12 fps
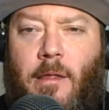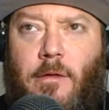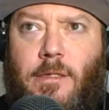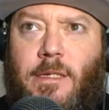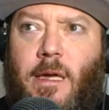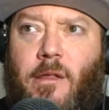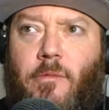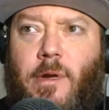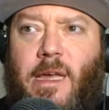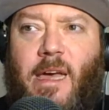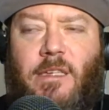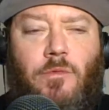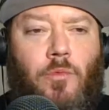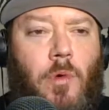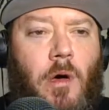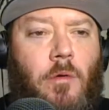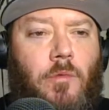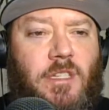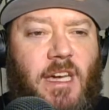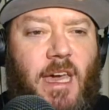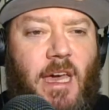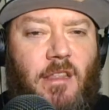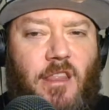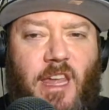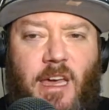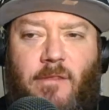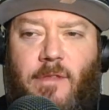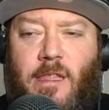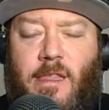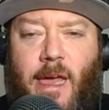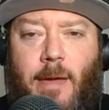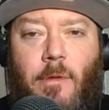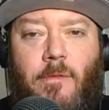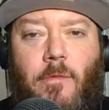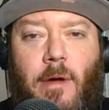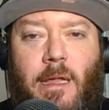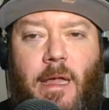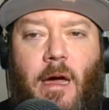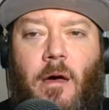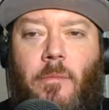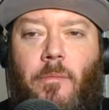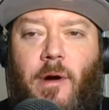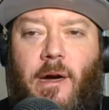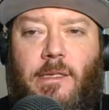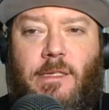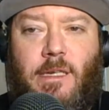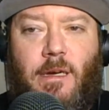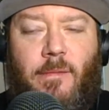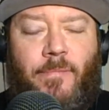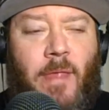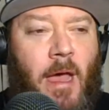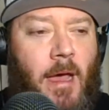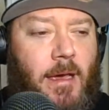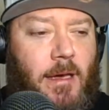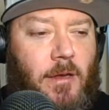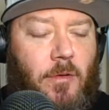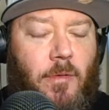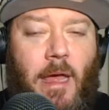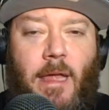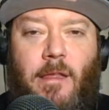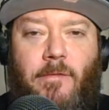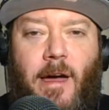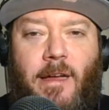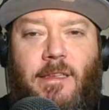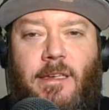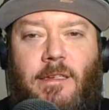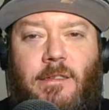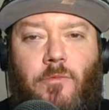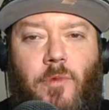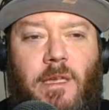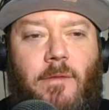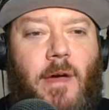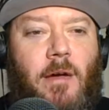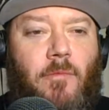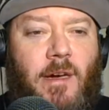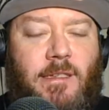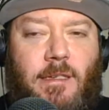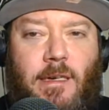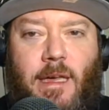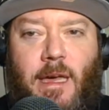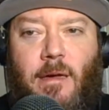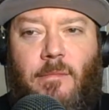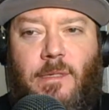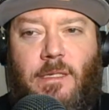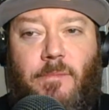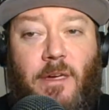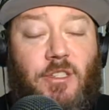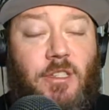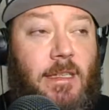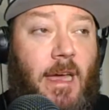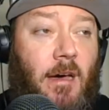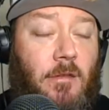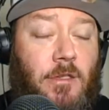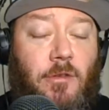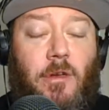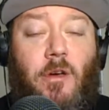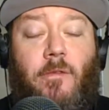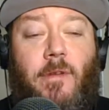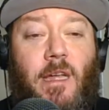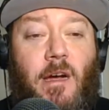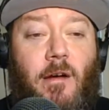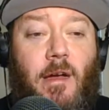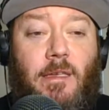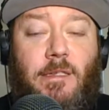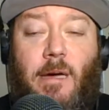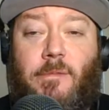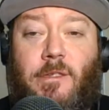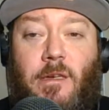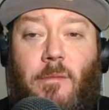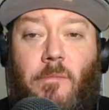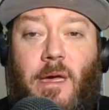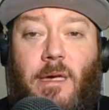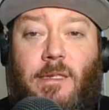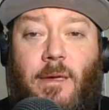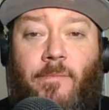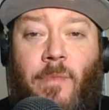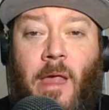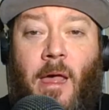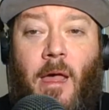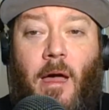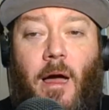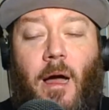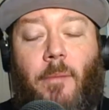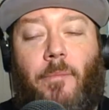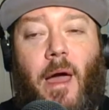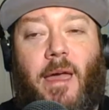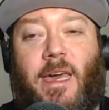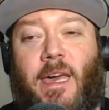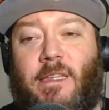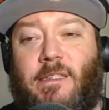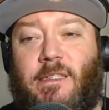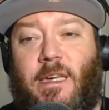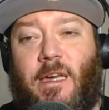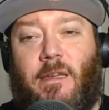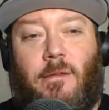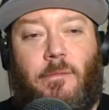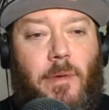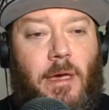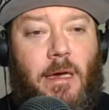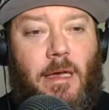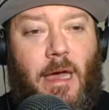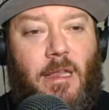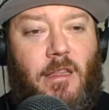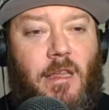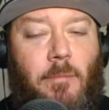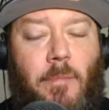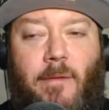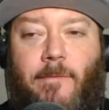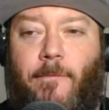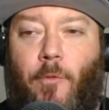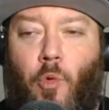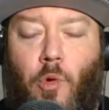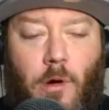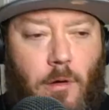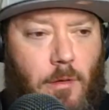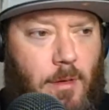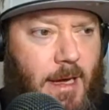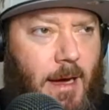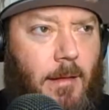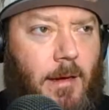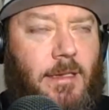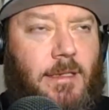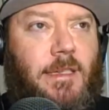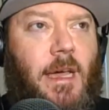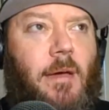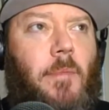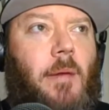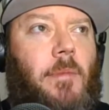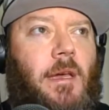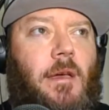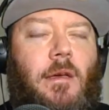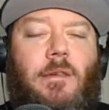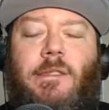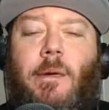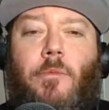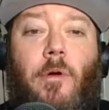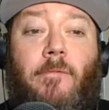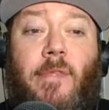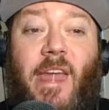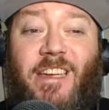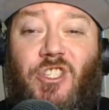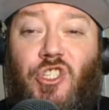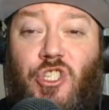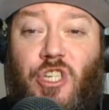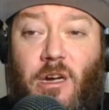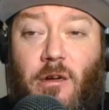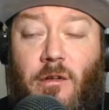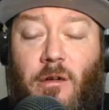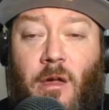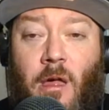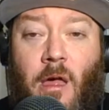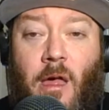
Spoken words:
There's another one as well, which I can't think of the name of right now. But, the fact is, when you've got wrestling games, especially now during COVID era, it's absolutely amazing. I can't see it being anything before, I'm going to say maybe summer of next year